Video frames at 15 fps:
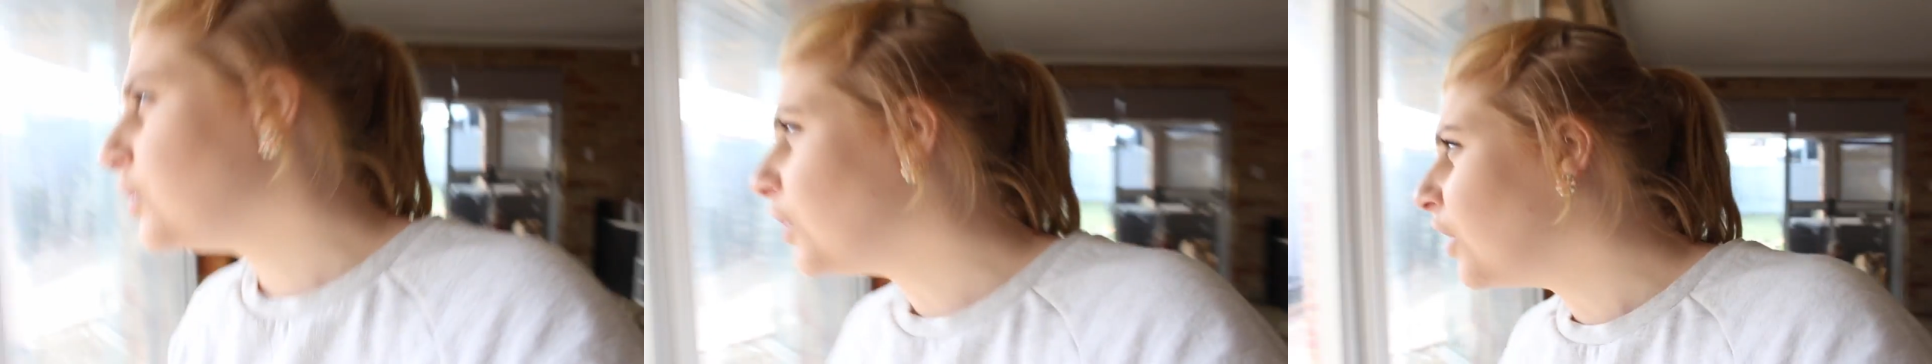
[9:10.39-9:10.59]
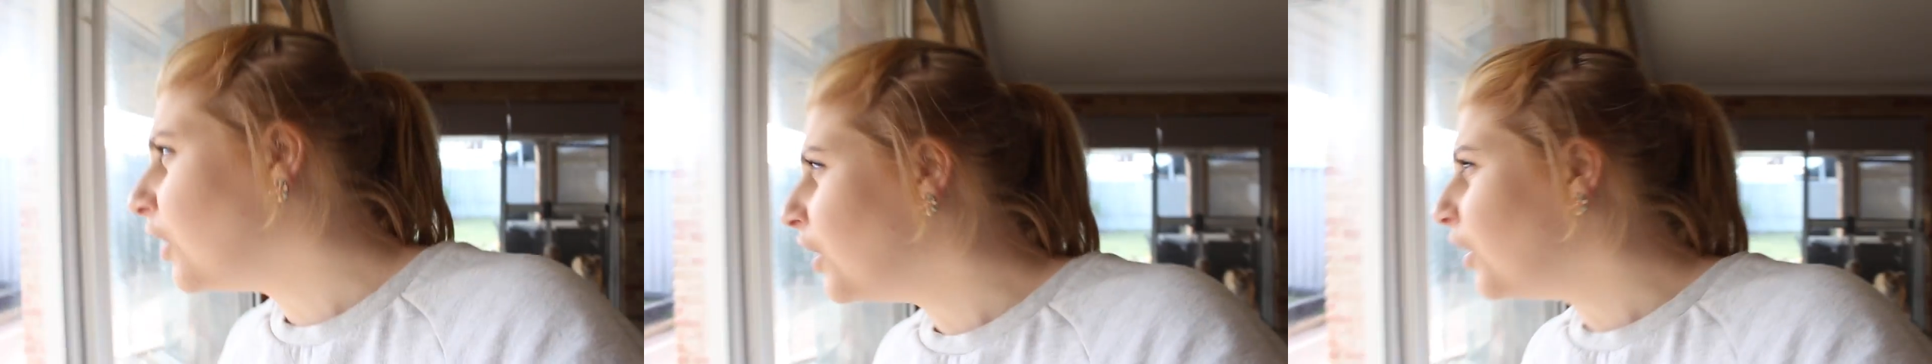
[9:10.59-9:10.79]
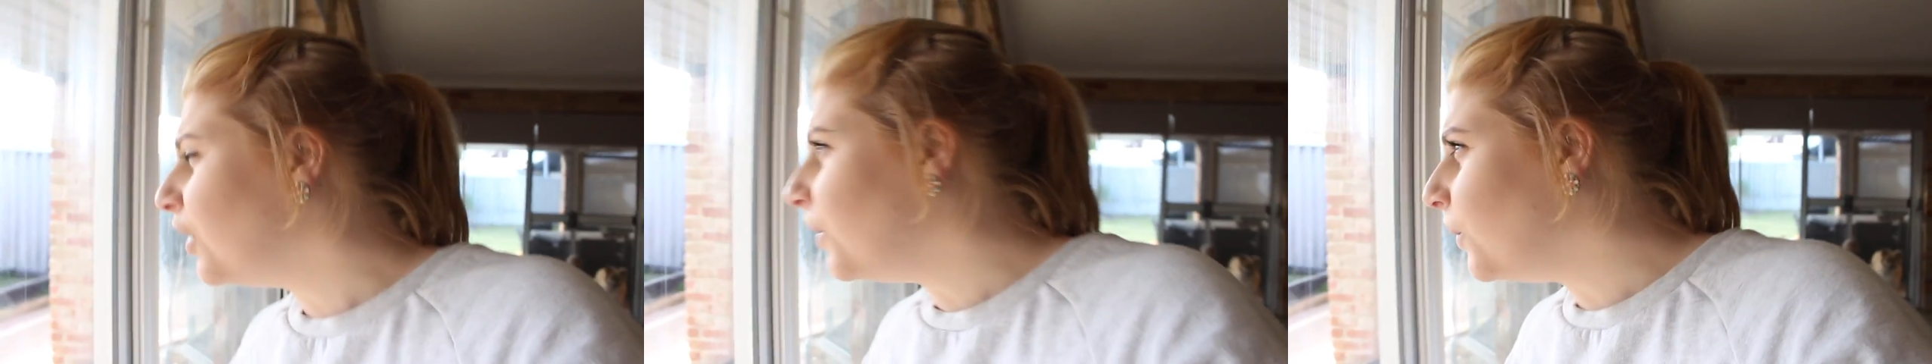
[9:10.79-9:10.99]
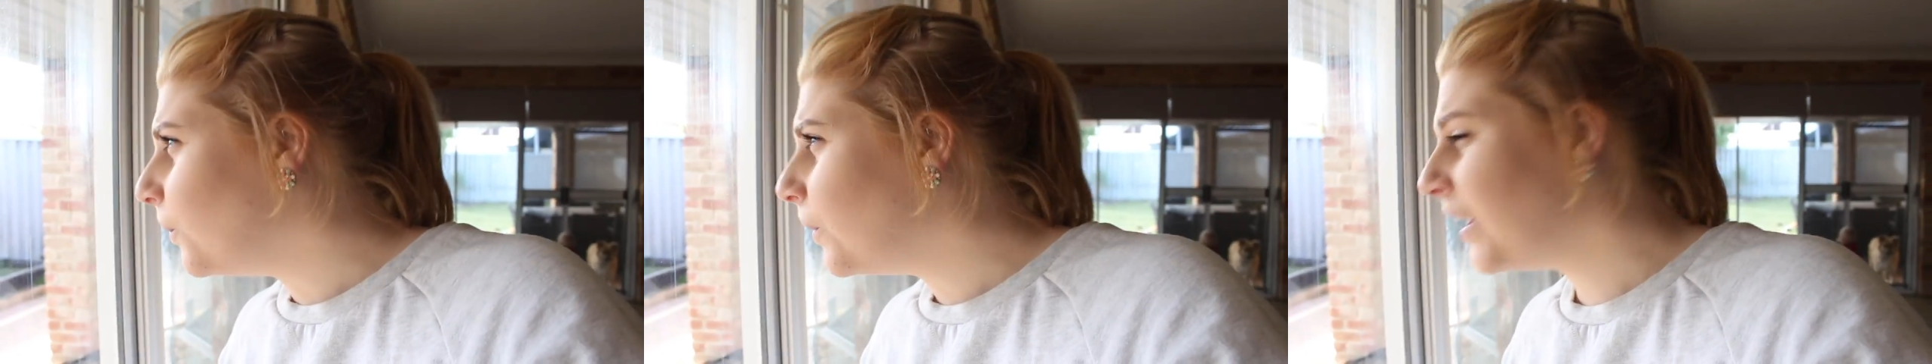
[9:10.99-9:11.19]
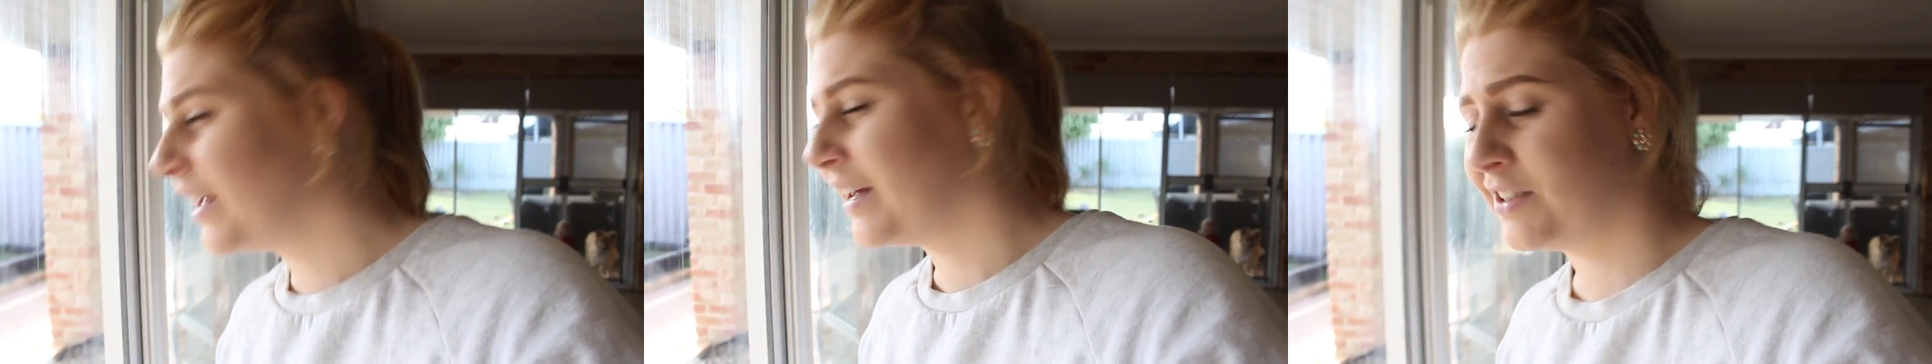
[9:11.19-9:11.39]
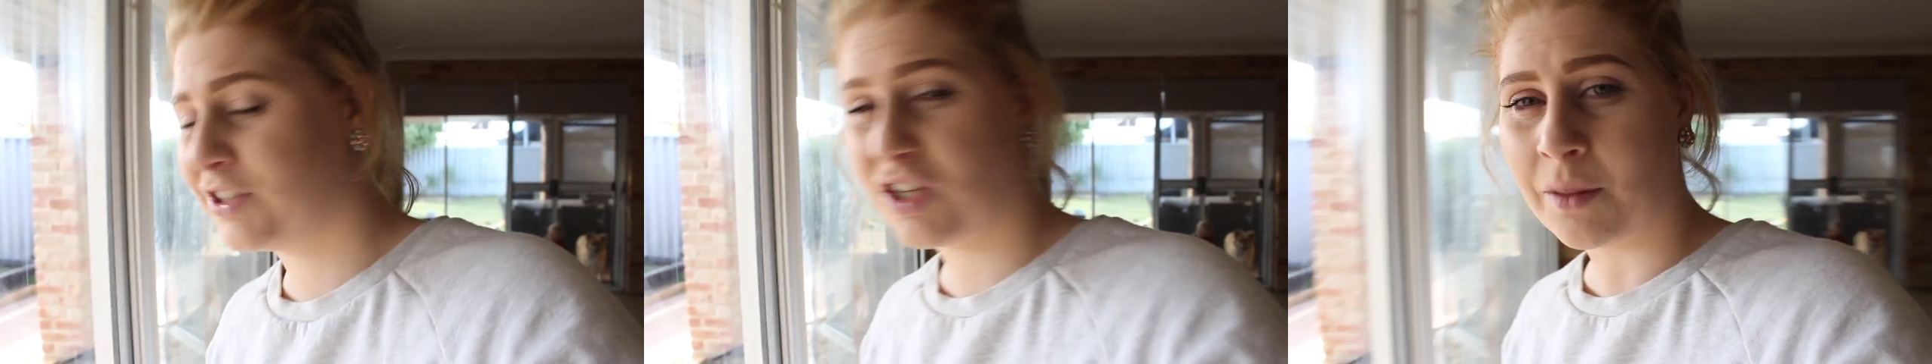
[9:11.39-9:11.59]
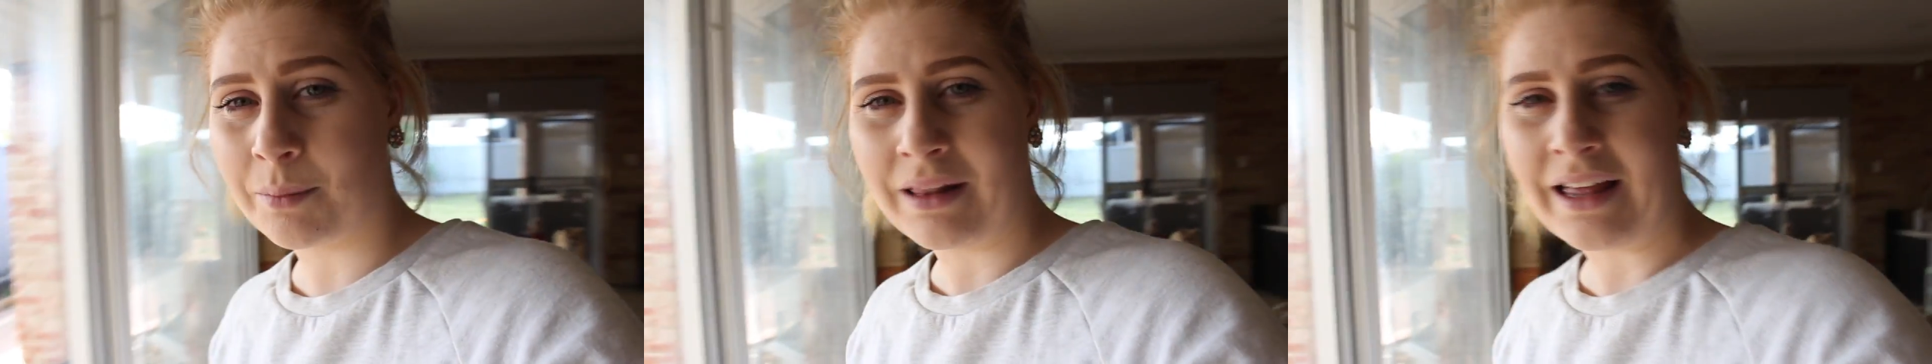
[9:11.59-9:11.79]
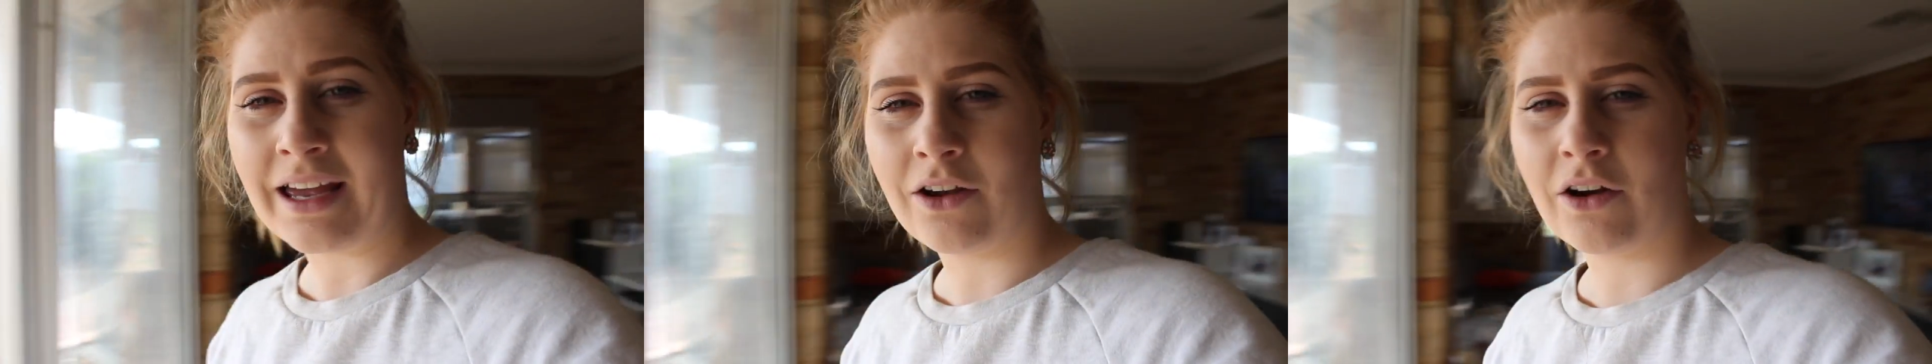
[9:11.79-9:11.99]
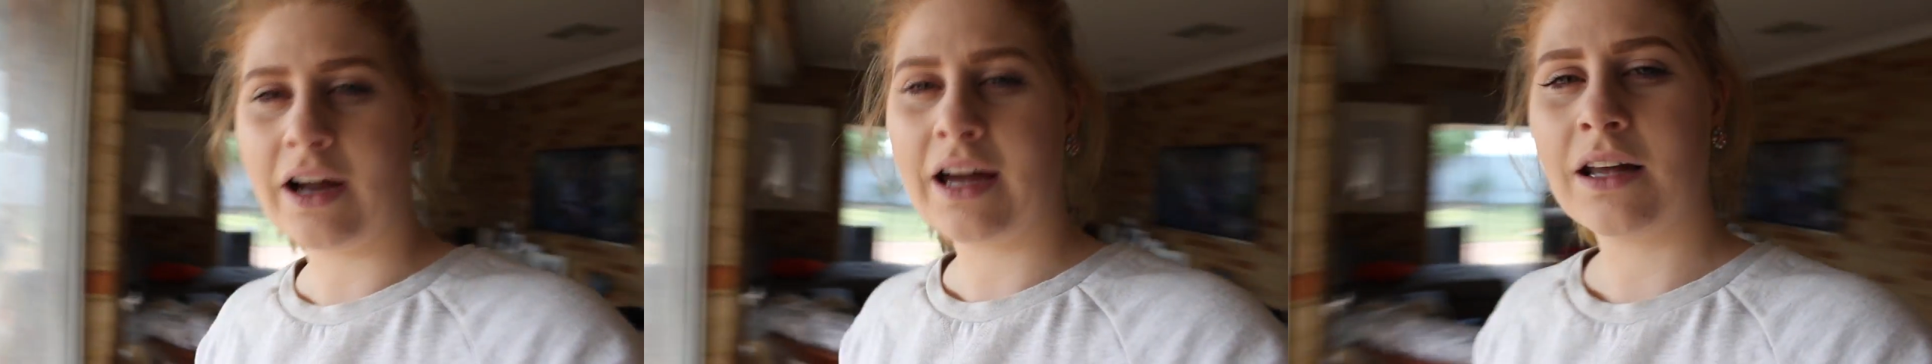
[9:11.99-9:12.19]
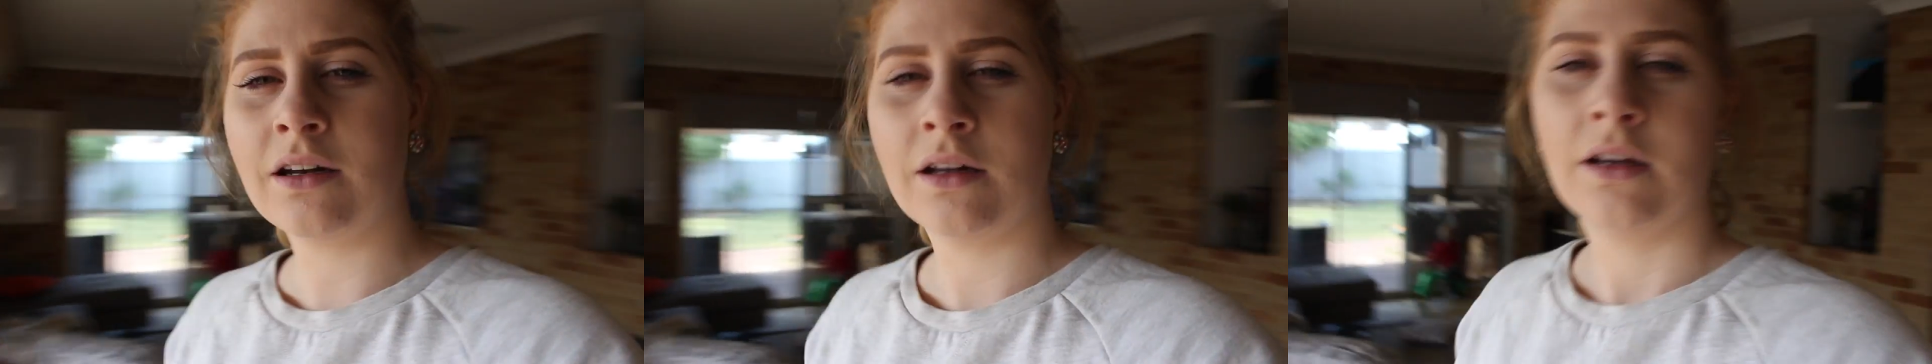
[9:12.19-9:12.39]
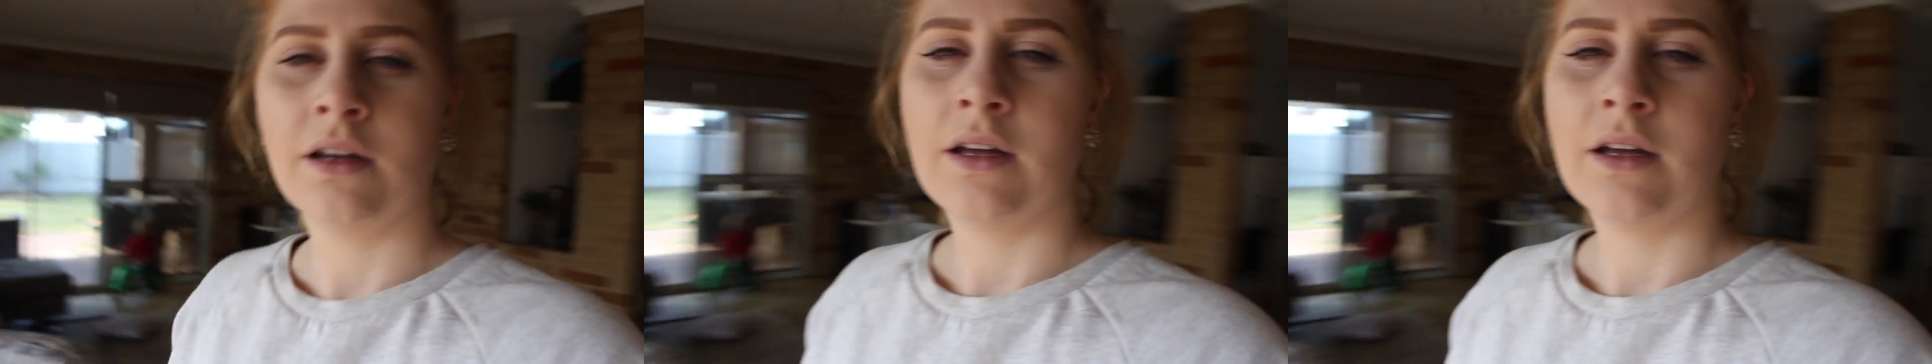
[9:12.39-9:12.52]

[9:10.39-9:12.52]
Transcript: go to the playground.